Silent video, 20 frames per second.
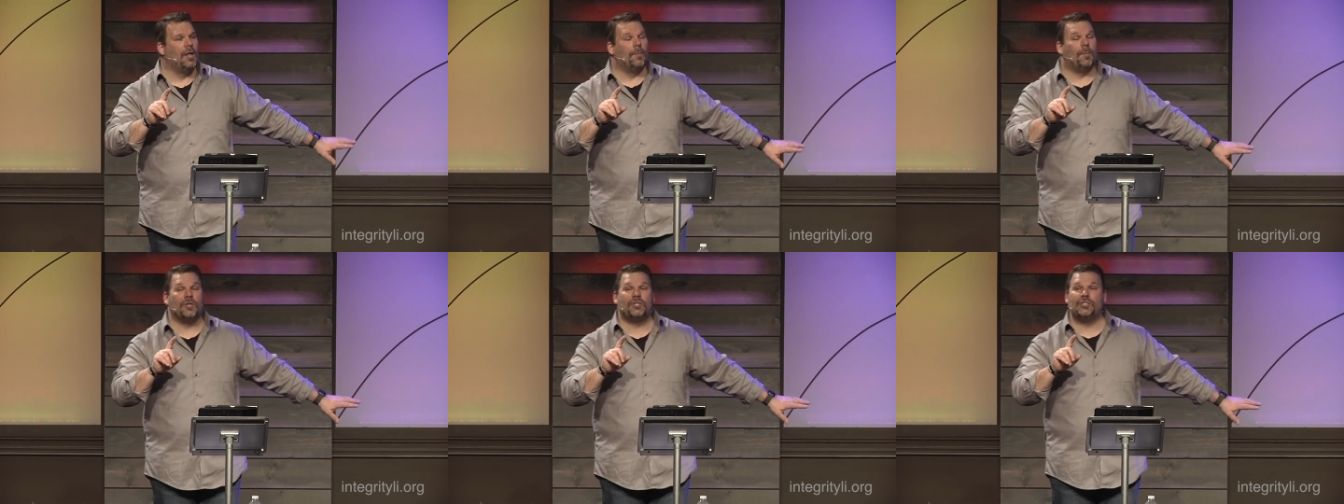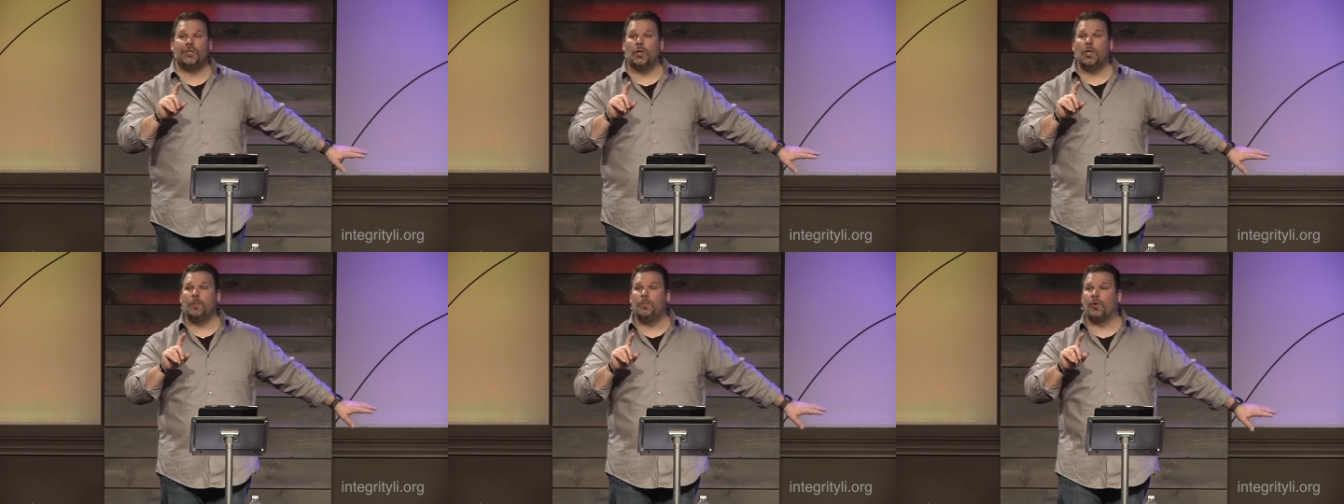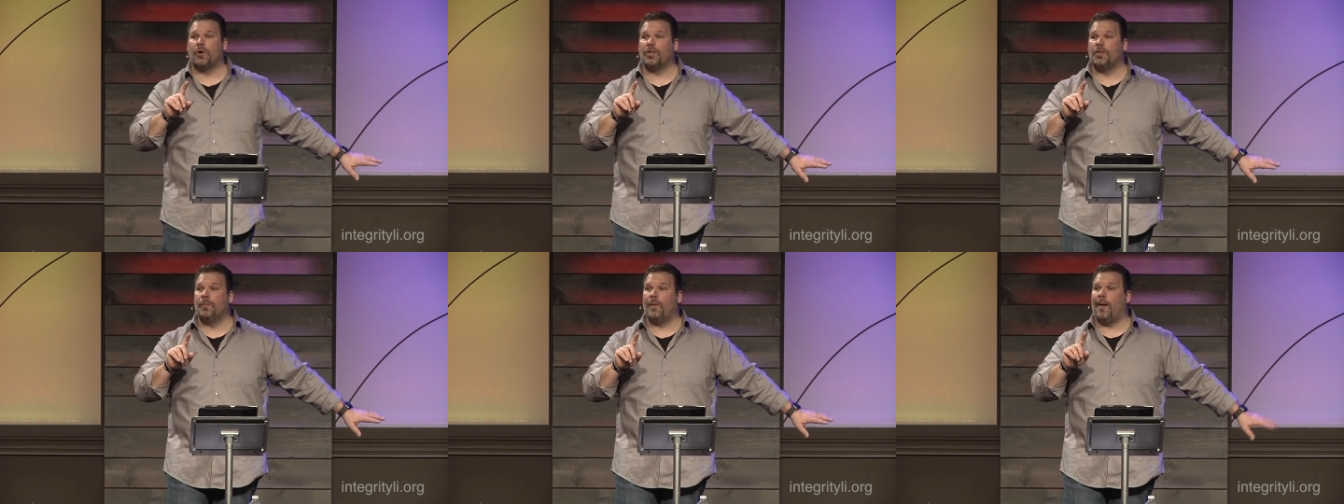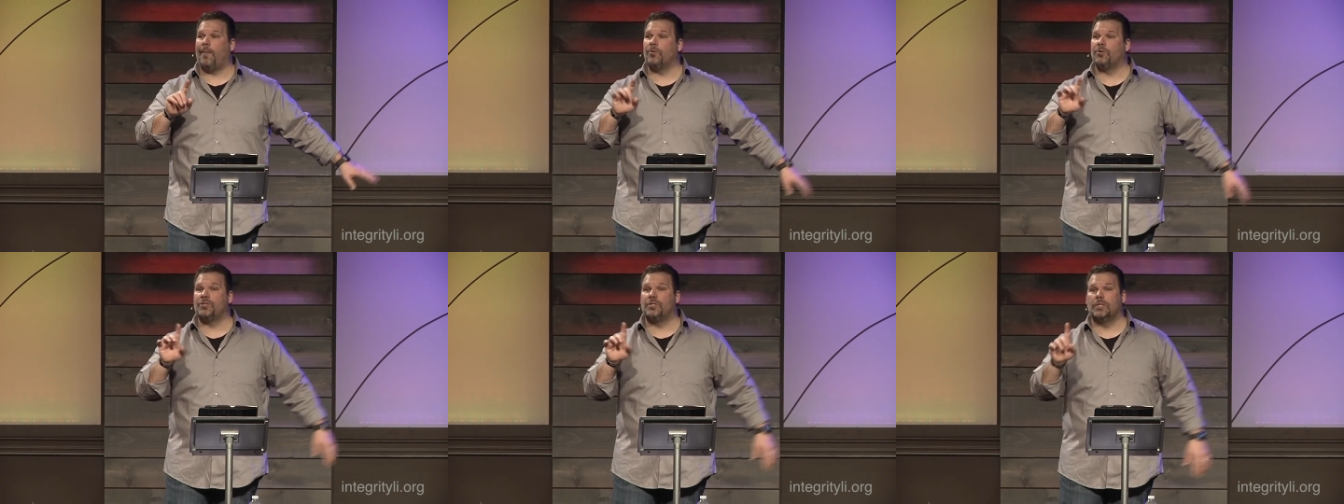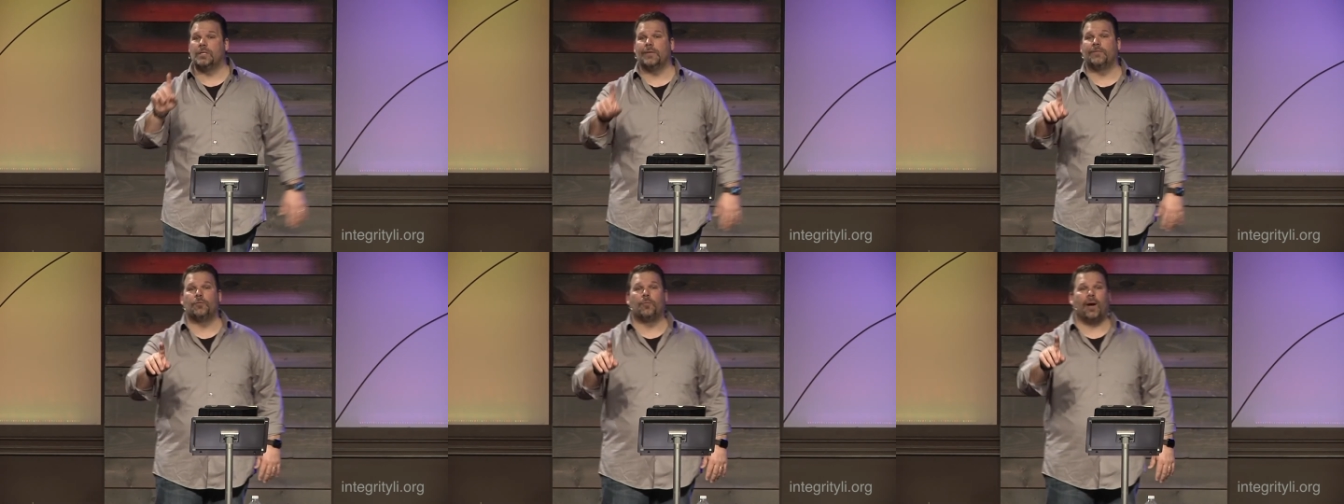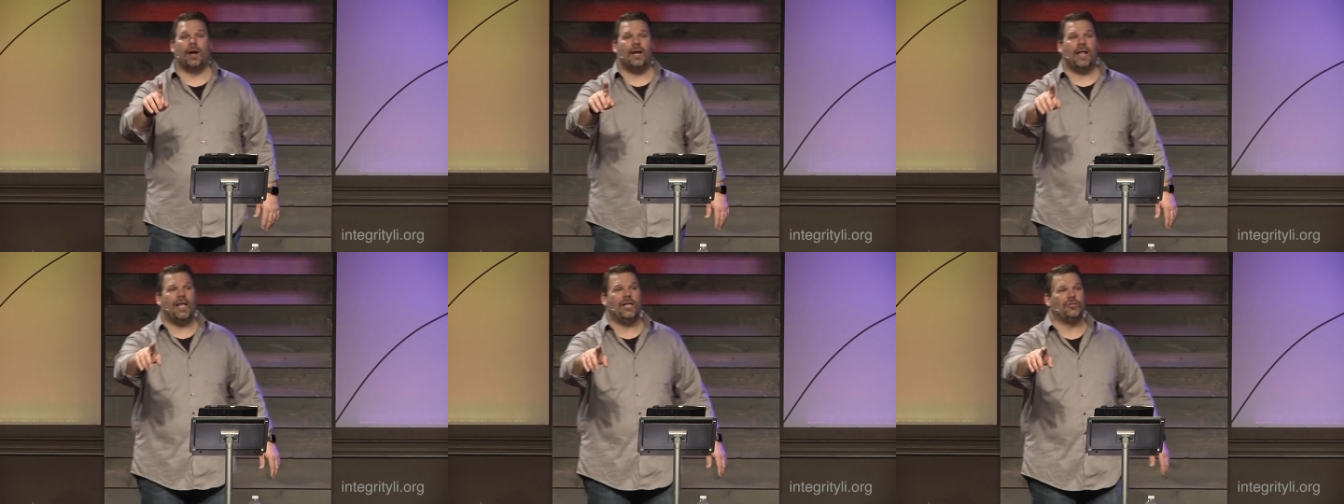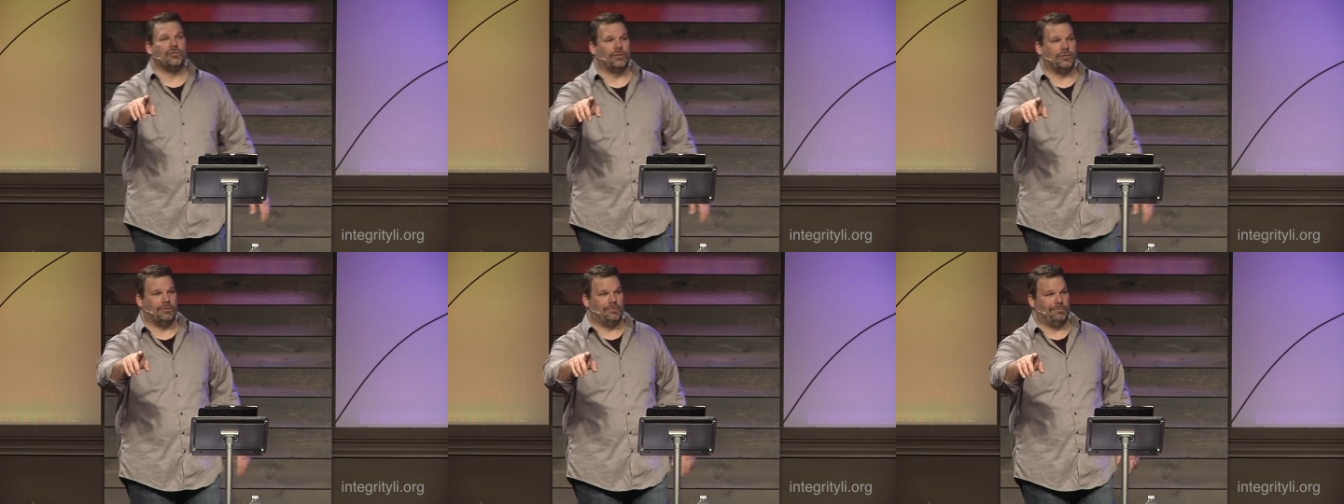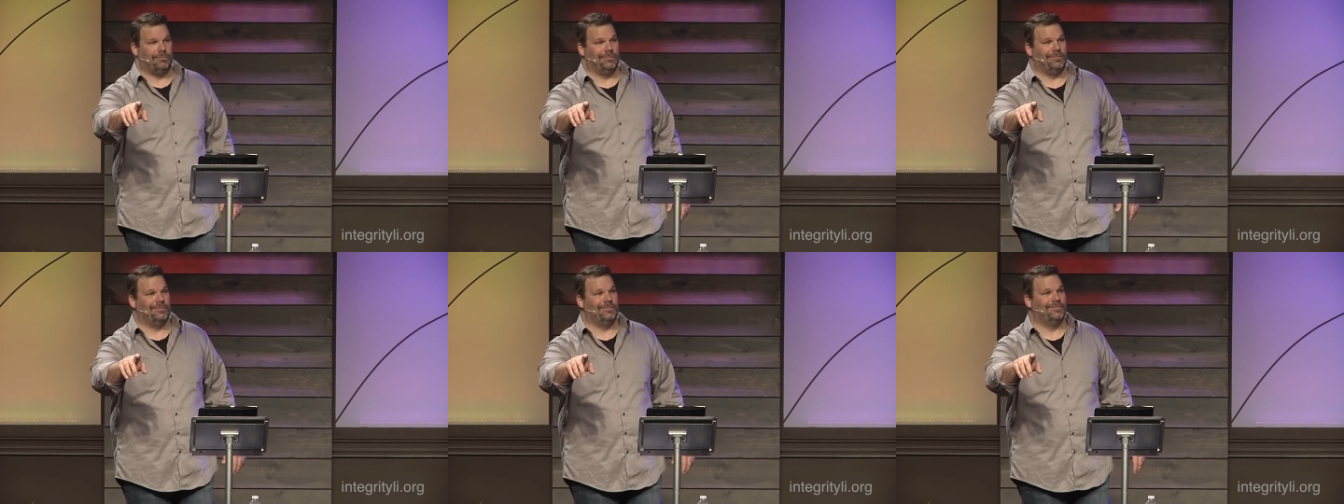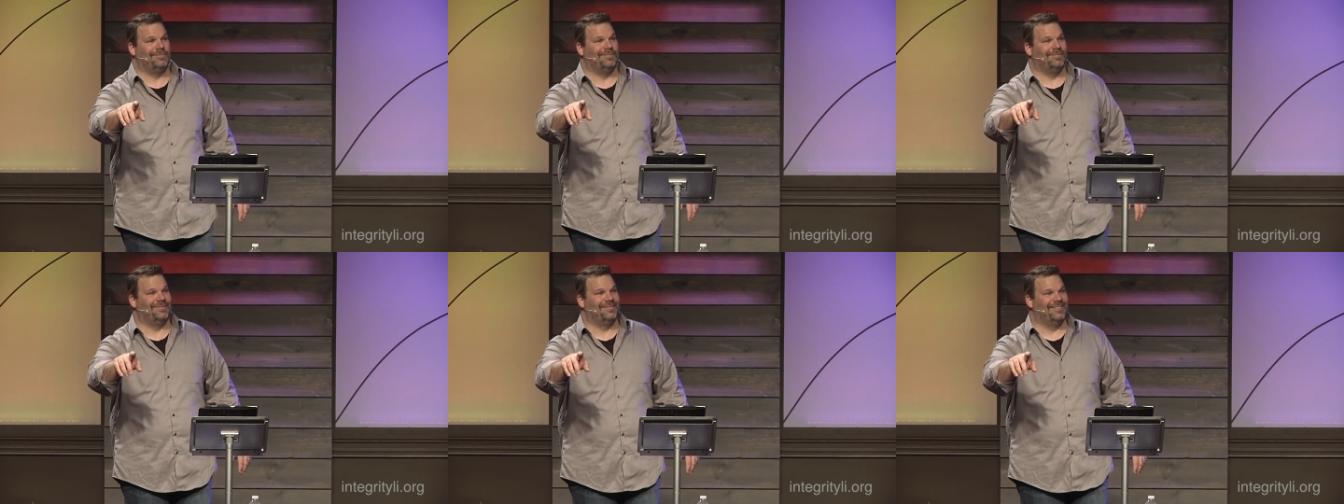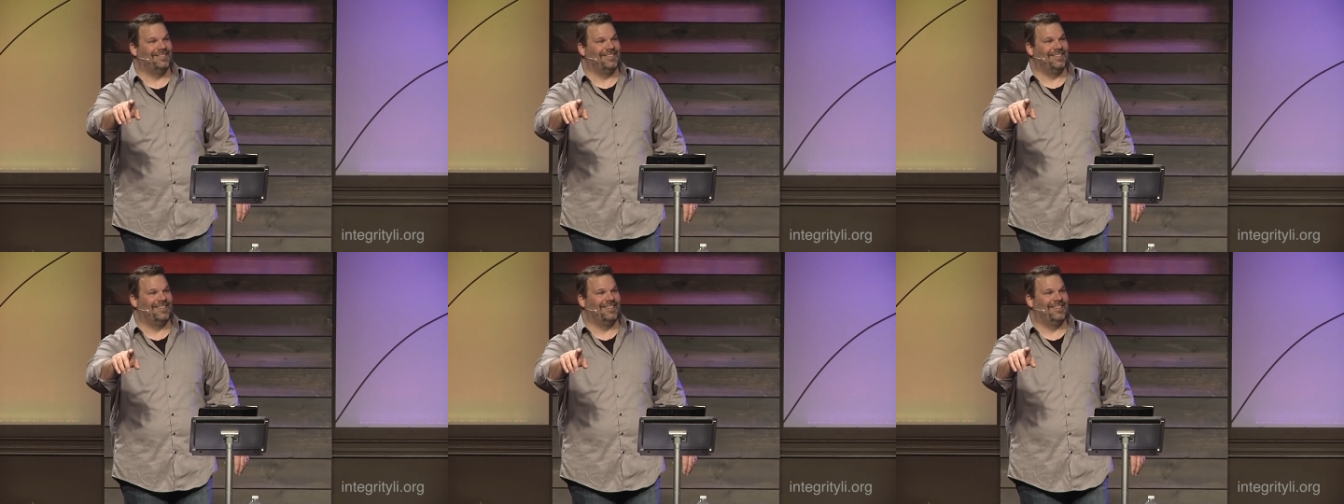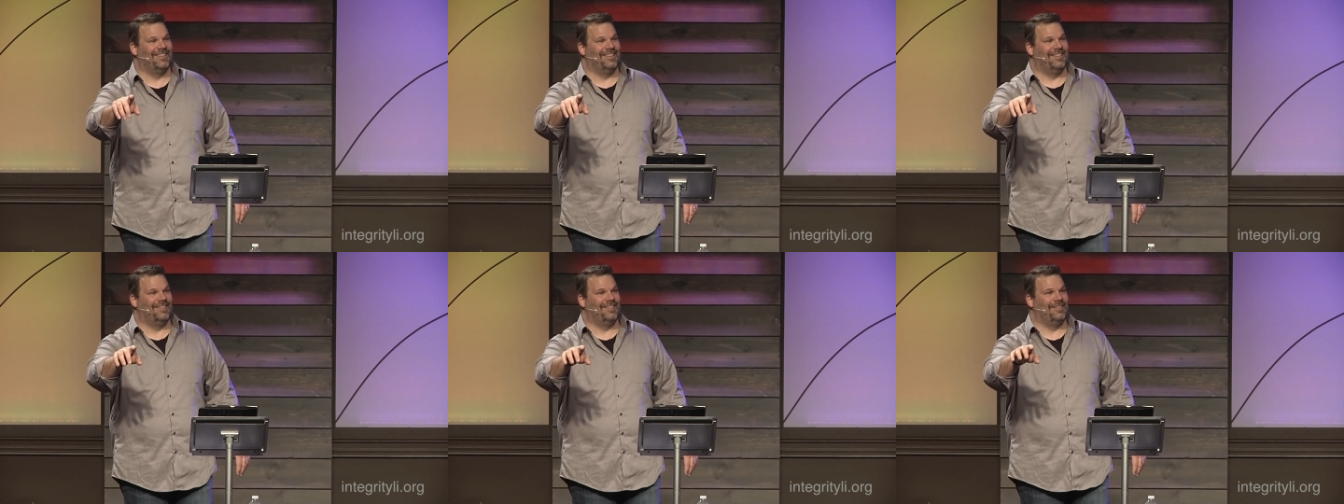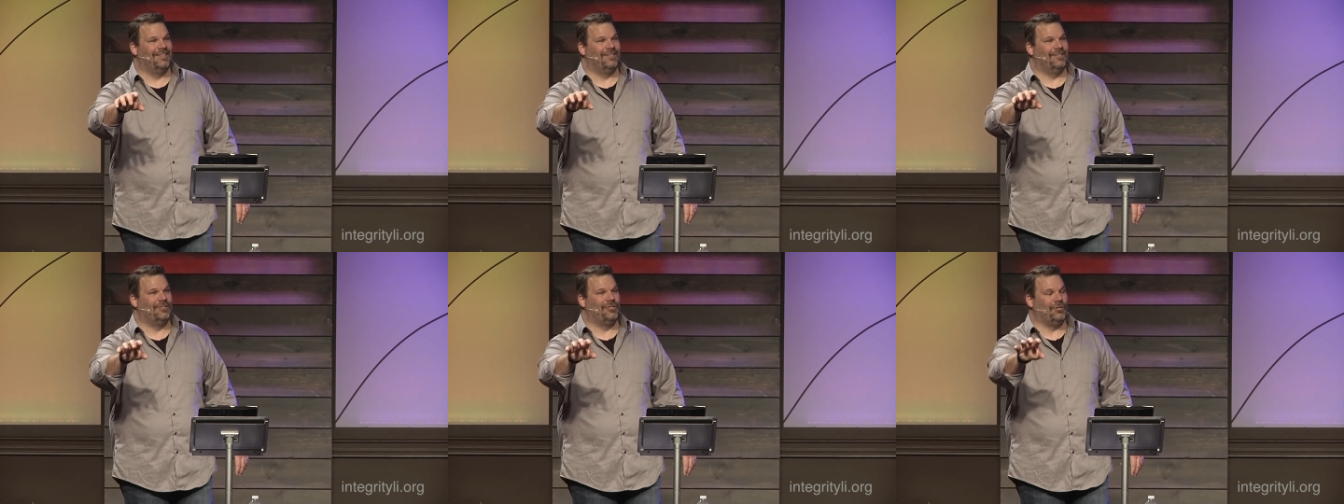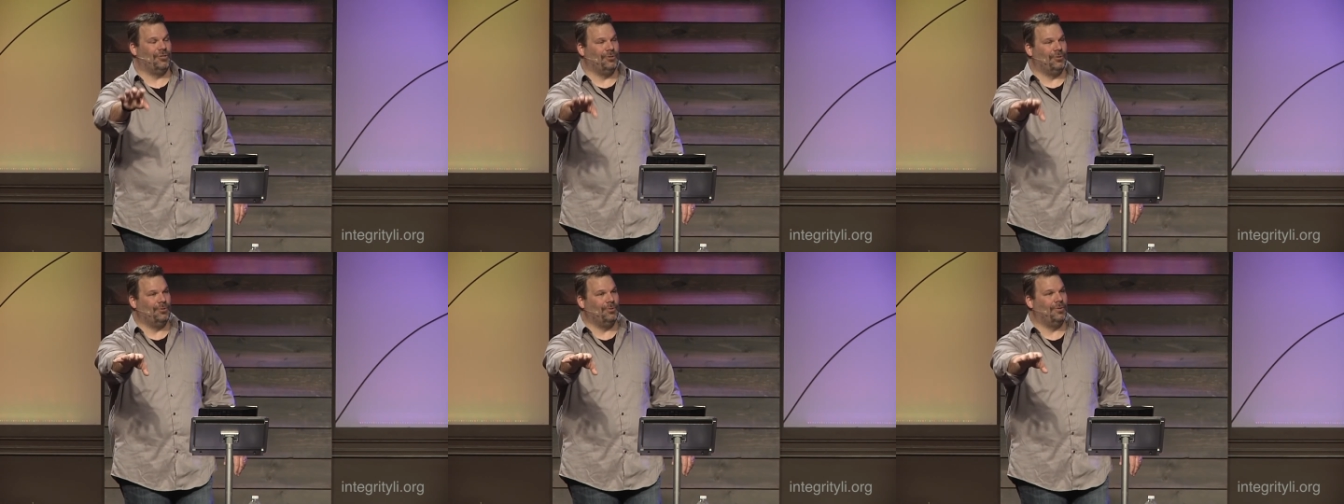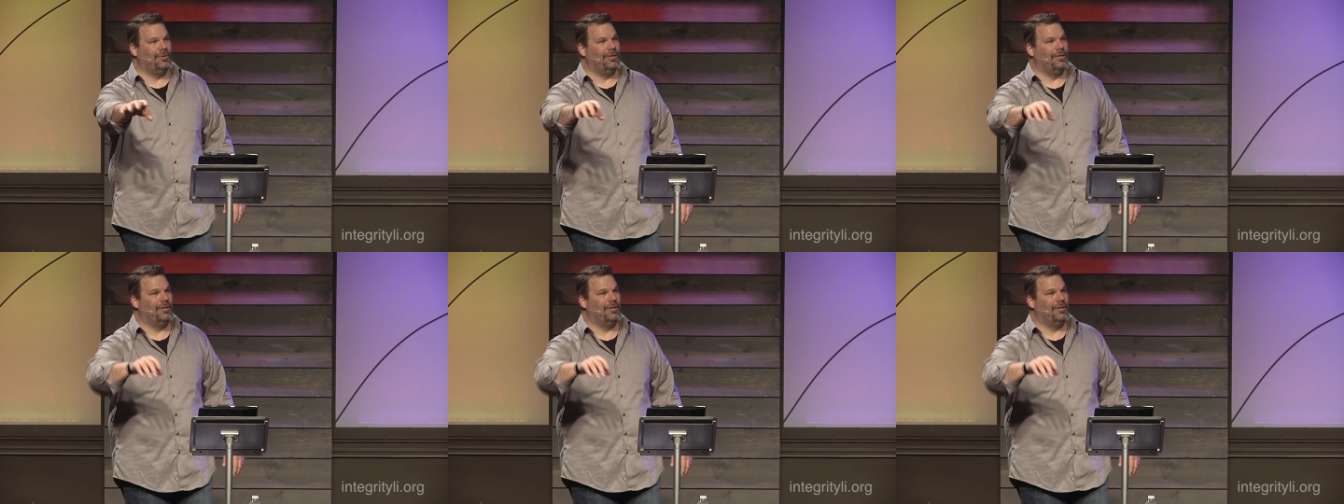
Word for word: but it's the only book in the Bible that was delivered by an angel to